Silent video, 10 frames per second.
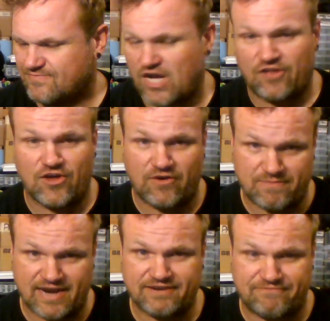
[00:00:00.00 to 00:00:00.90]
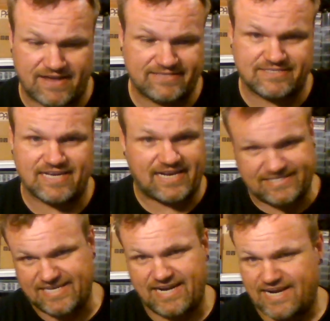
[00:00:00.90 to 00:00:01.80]
Although in my defense, like I
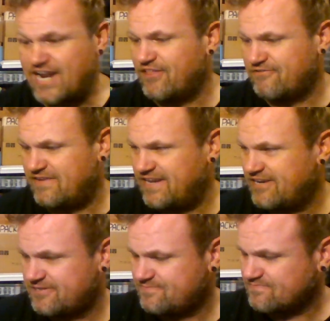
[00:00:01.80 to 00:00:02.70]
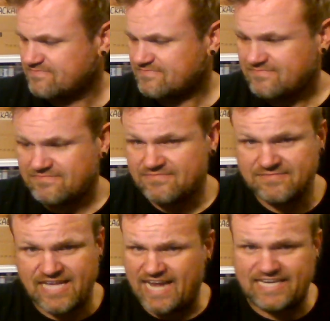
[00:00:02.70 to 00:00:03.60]
said in another video,
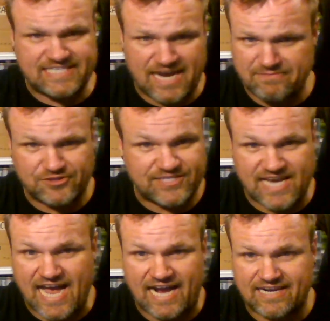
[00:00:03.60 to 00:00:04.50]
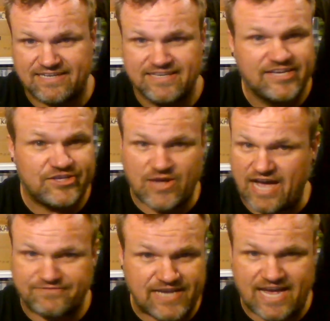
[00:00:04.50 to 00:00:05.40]
anytime you stack, you
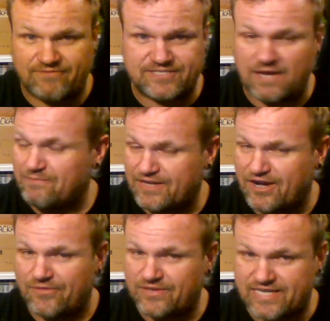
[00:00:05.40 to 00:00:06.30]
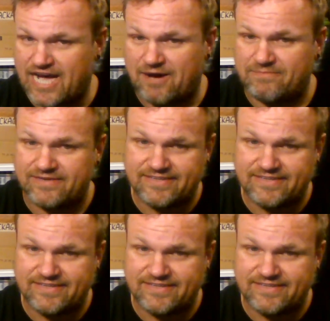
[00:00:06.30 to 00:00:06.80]
have to have something on the top.